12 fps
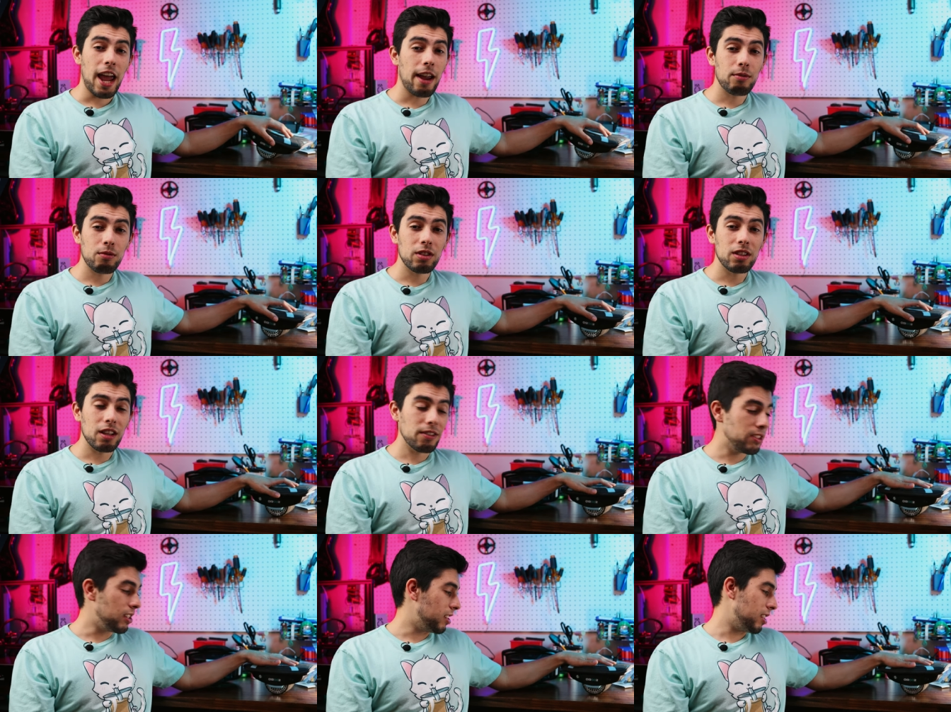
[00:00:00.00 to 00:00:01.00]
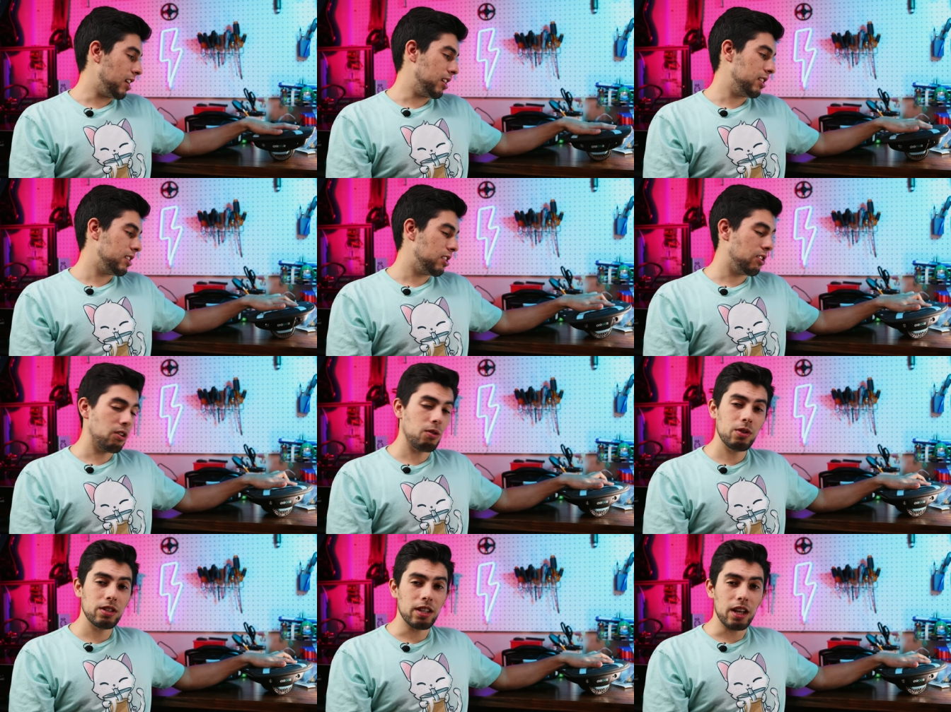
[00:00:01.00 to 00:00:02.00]
everyone loves these things. They're
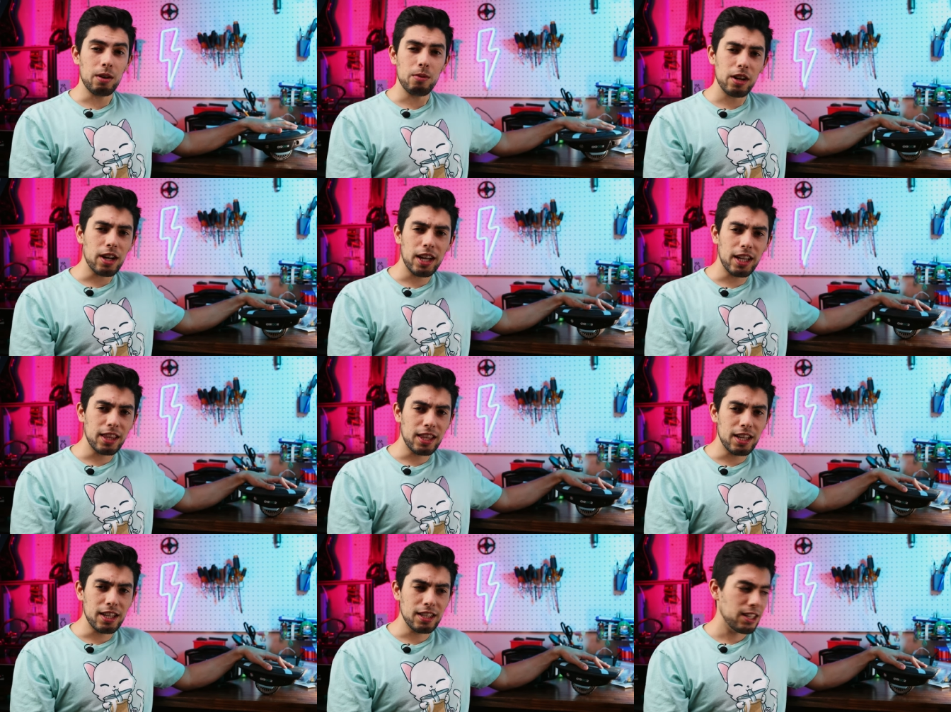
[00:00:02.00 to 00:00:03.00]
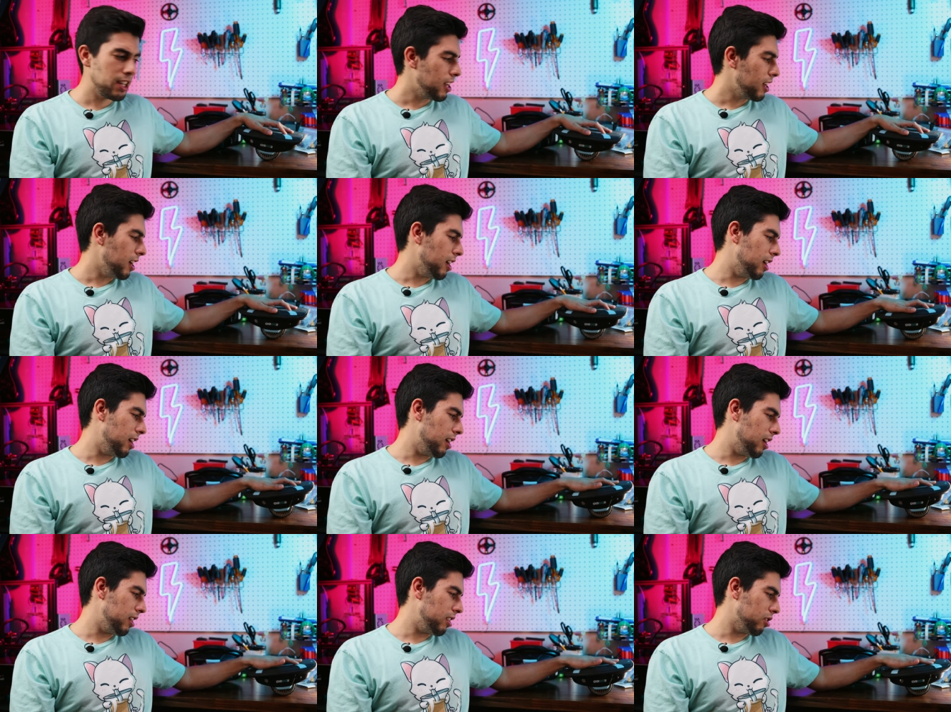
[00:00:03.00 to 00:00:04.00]
always like, where can I get these?
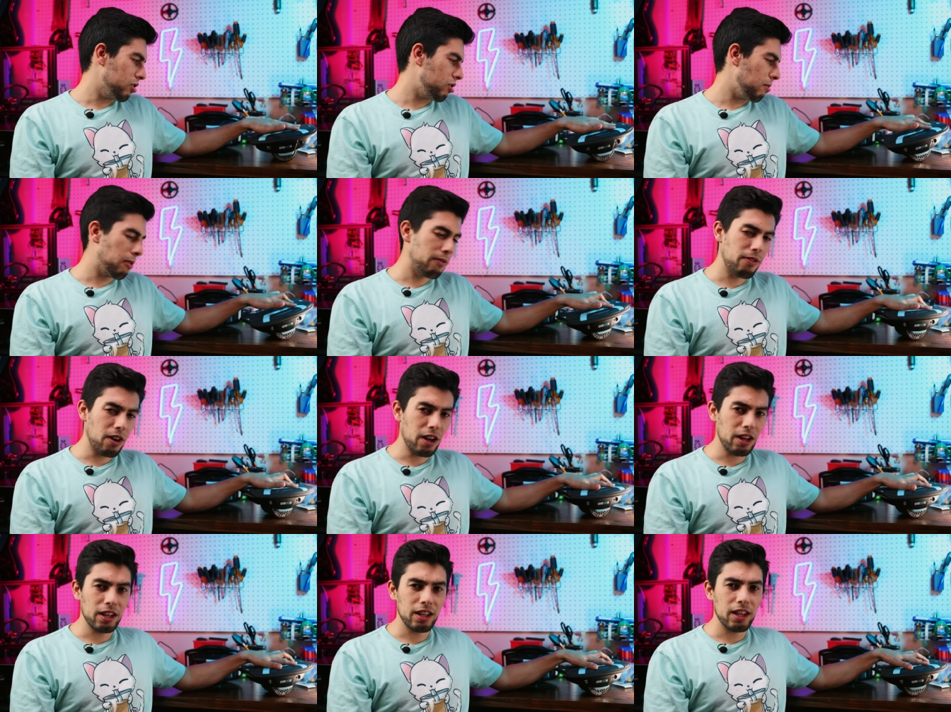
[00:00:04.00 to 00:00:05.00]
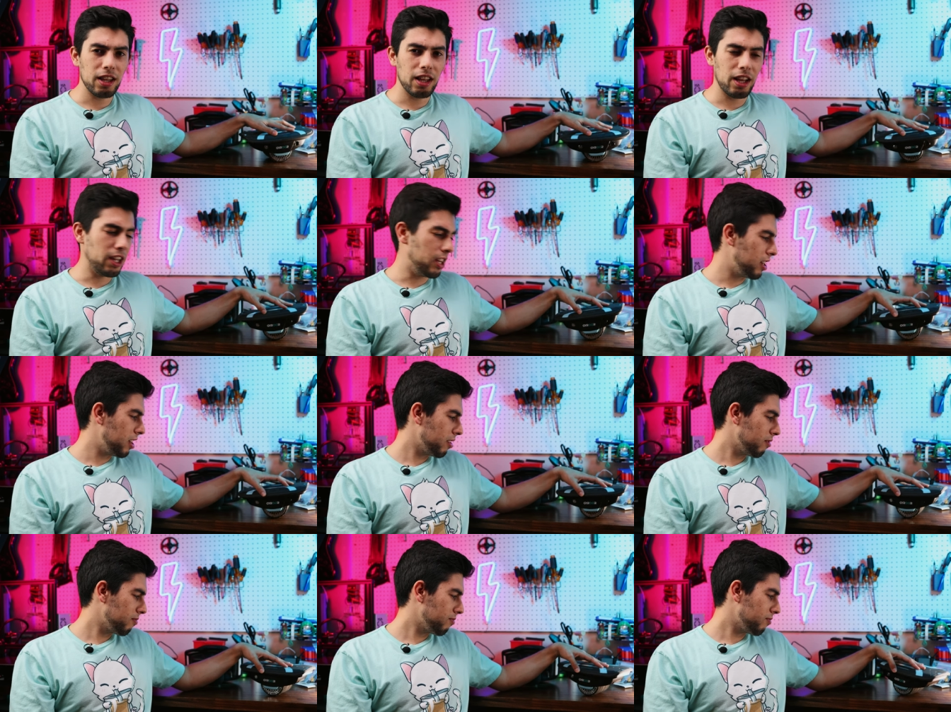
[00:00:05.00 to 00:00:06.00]
Uh, they're super fun. Like,
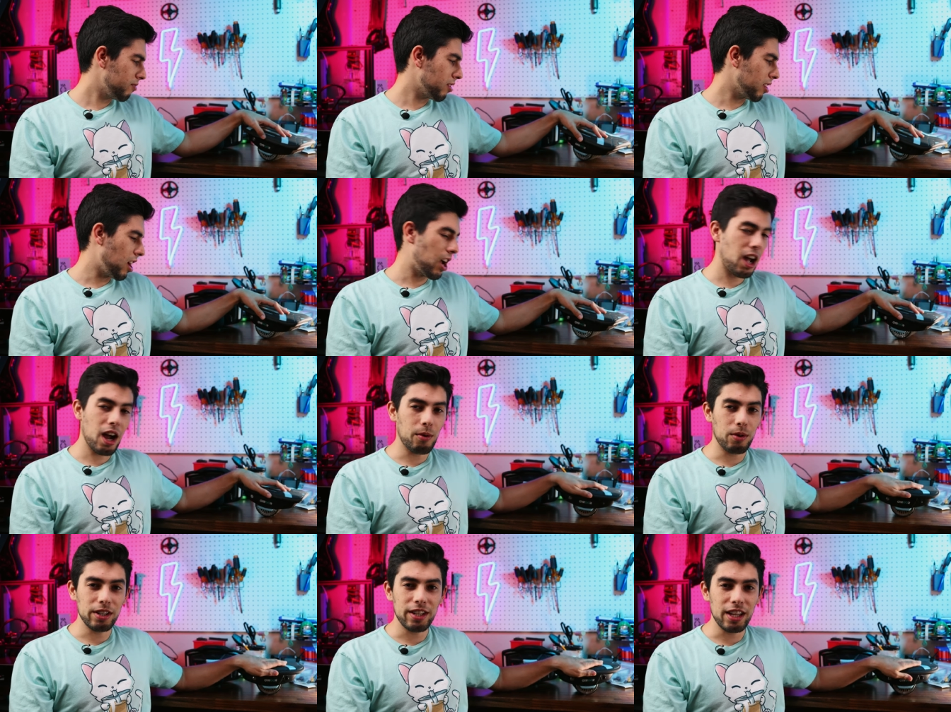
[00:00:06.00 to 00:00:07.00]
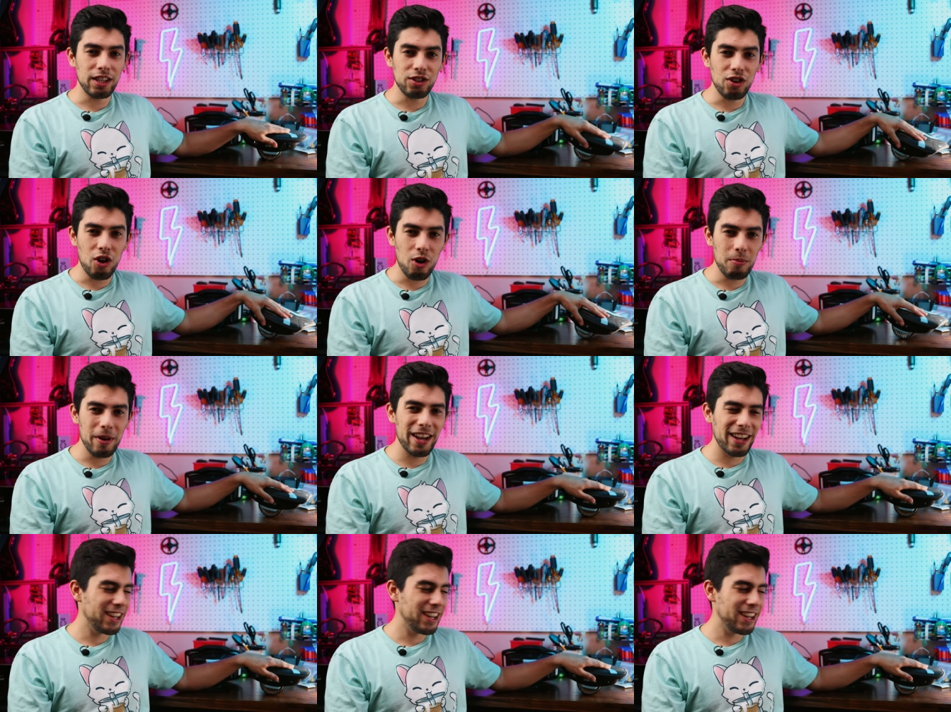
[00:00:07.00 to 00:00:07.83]
I want to take these home.